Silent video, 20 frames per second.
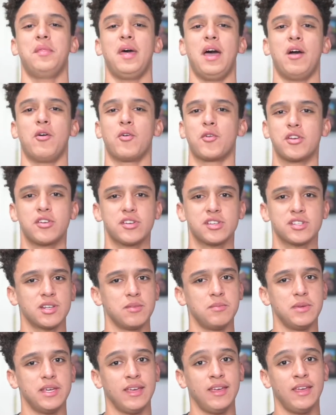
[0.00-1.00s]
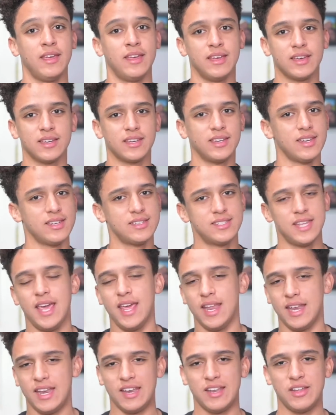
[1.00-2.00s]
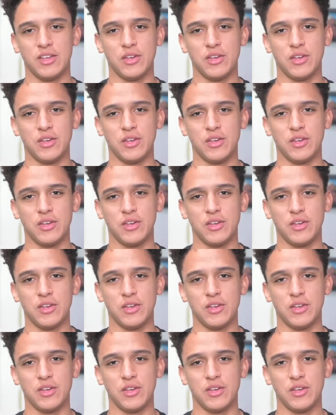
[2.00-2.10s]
that or you're just going to be content